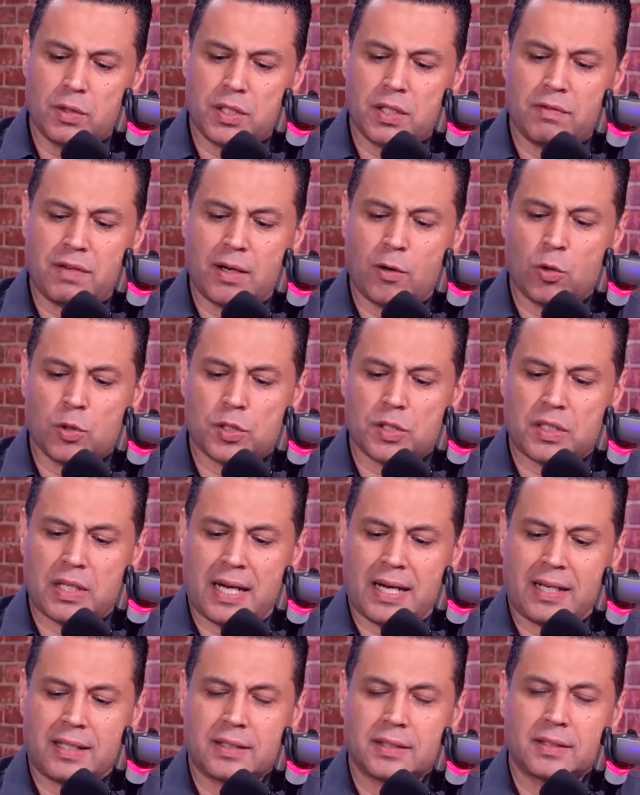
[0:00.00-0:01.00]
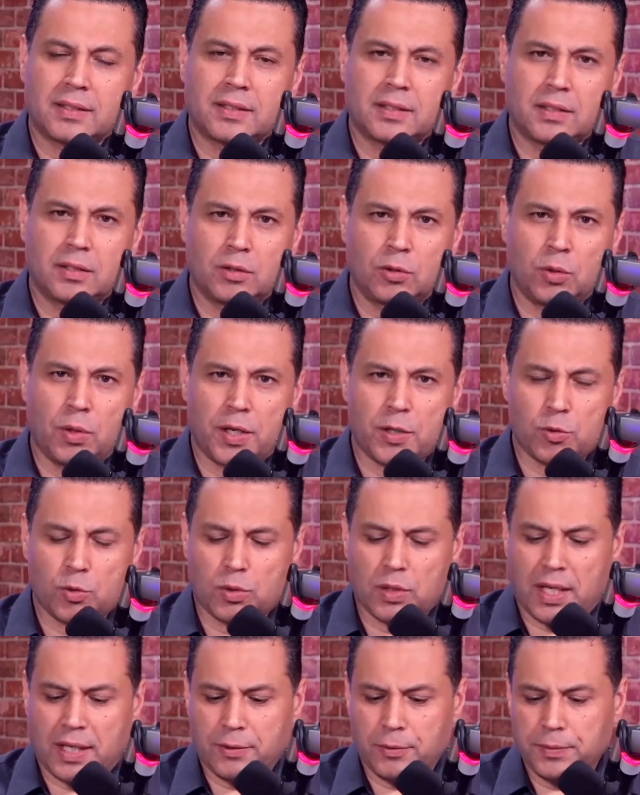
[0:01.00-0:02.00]
You will like the
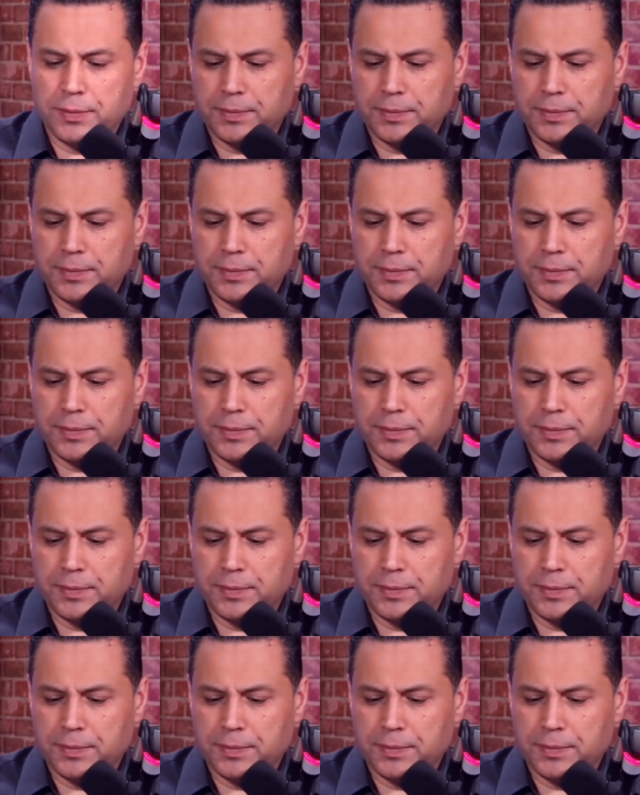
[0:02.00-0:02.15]
result.